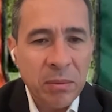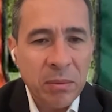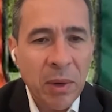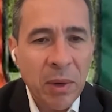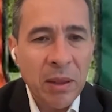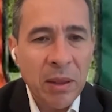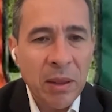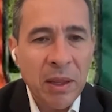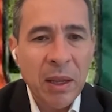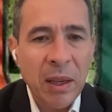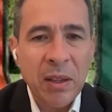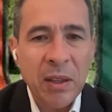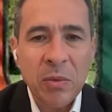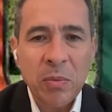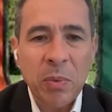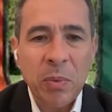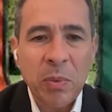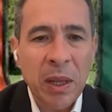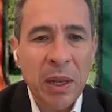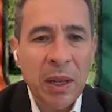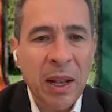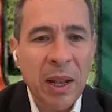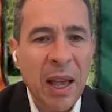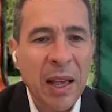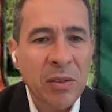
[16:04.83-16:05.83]
I think it's
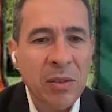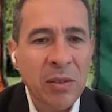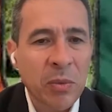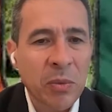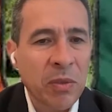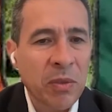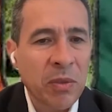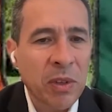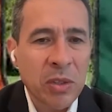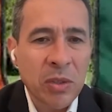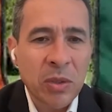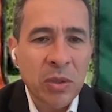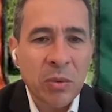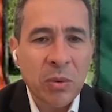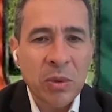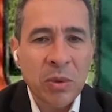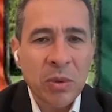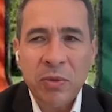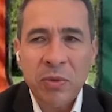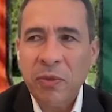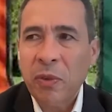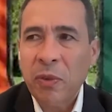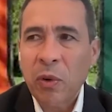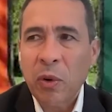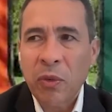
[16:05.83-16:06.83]
been last revision was
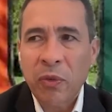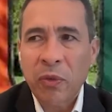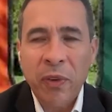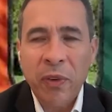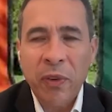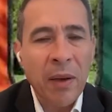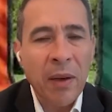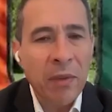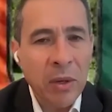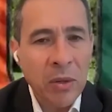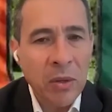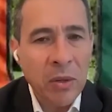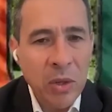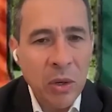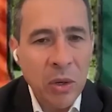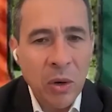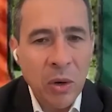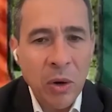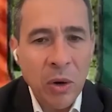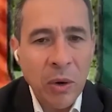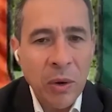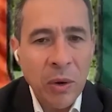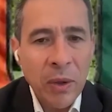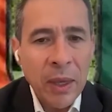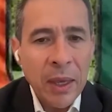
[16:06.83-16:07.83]
4 or 5 years
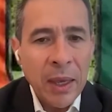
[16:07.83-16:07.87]
ago.